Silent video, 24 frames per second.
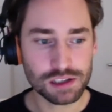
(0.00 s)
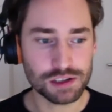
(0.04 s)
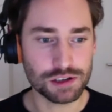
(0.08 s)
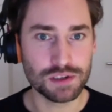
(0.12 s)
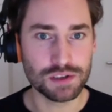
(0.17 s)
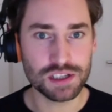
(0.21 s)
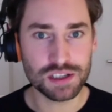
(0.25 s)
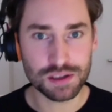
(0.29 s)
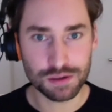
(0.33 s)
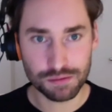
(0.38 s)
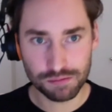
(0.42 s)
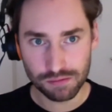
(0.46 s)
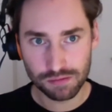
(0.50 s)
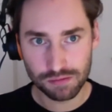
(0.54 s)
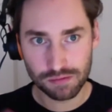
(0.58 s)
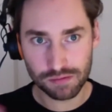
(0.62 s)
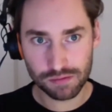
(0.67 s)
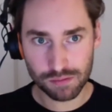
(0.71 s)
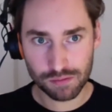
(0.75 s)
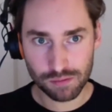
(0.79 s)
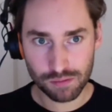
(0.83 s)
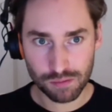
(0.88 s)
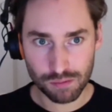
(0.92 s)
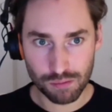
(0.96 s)
So it's a
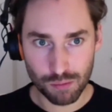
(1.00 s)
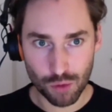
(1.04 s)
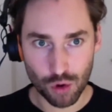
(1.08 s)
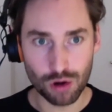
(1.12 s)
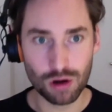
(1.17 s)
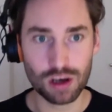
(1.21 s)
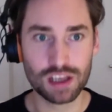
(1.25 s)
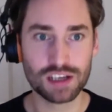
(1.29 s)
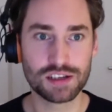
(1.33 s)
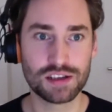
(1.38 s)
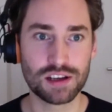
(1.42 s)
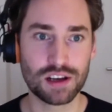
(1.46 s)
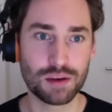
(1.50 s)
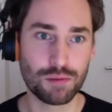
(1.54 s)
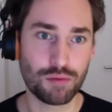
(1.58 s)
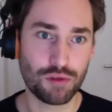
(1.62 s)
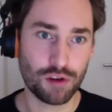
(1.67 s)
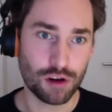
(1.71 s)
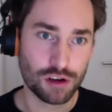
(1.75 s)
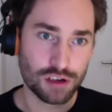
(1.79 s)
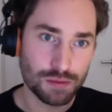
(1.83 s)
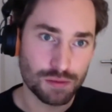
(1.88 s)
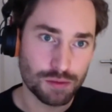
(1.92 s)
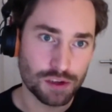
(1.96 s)
more holistic
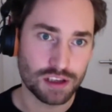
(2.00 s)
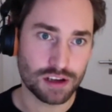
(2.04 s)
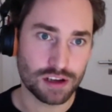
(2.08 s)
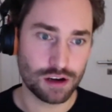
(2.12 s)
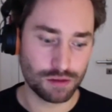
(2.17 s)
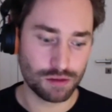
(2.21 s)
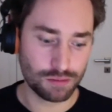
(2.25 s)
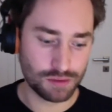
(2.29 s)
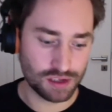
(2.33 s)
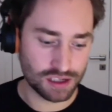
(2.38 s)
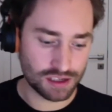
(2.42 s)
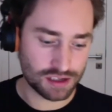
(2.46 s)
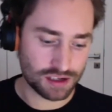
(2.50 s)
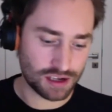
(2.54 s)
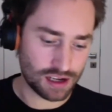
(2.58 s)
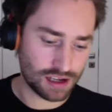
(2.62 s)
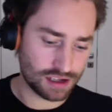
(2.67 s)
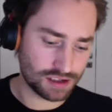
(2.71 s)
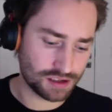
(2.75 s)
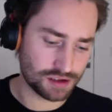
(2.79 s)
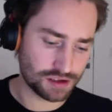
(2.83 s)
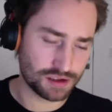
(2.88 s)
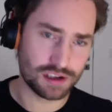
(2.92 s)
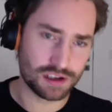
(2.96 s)
approach, but I hope this
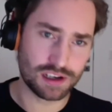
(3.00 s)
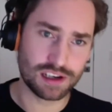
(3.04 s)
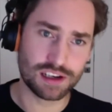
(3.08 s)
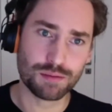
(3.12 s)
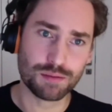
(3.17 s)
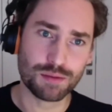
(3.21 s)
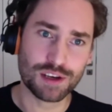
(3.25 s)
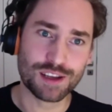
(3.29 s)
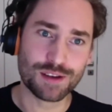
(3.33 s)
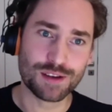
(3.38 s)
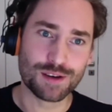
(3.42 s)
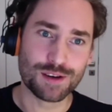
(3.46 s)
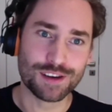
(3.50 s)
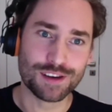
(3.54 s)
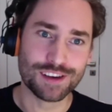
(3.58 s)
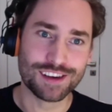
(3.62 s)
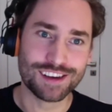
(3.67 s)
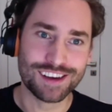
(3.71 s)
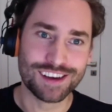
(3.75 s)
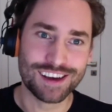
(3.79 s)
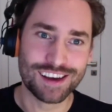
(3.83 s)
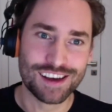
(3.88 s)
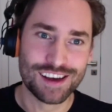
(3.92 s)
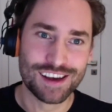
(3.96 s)
answers a little bit
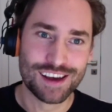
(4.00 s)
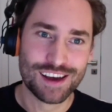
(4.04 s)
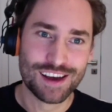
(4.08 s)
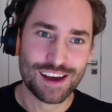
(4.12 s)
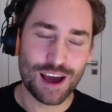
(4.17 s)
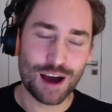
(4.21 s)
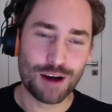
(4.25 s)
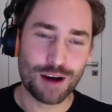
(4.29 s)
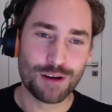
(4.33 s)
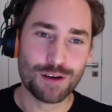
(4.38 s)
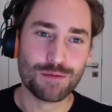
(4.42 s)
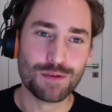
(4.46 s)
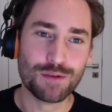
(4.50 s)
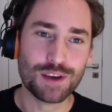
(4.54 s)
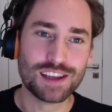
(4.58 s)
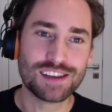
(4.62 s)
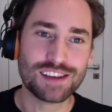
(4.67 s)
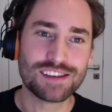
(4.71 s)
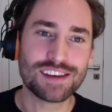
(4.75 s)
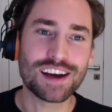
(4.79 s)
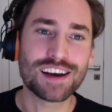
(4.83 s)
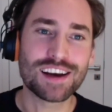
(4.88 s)
on the how do we